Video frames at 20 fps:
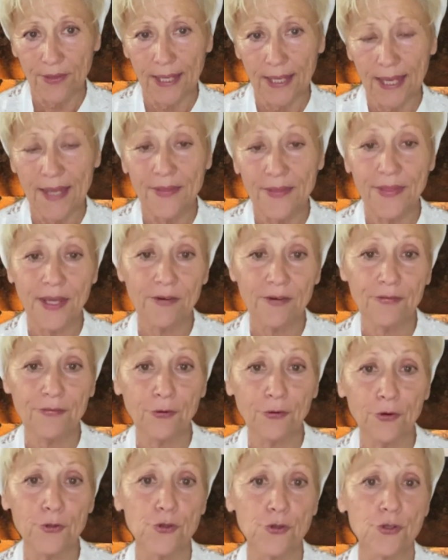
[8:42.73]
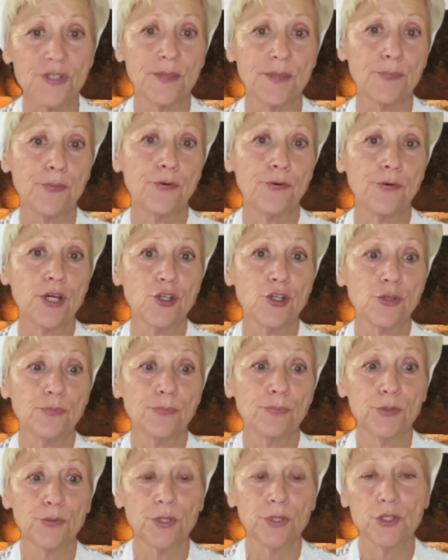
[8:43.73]
and therefore the separation
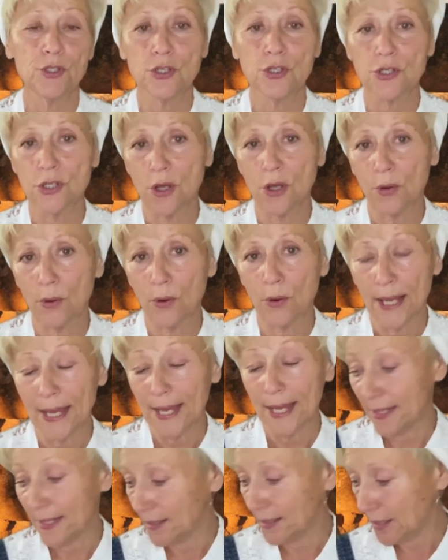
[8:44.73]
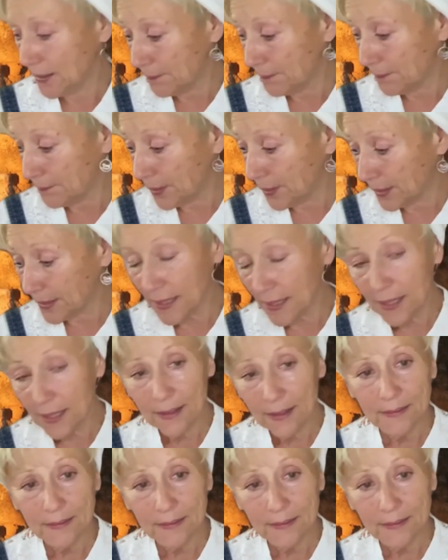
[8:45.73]
between soul and body,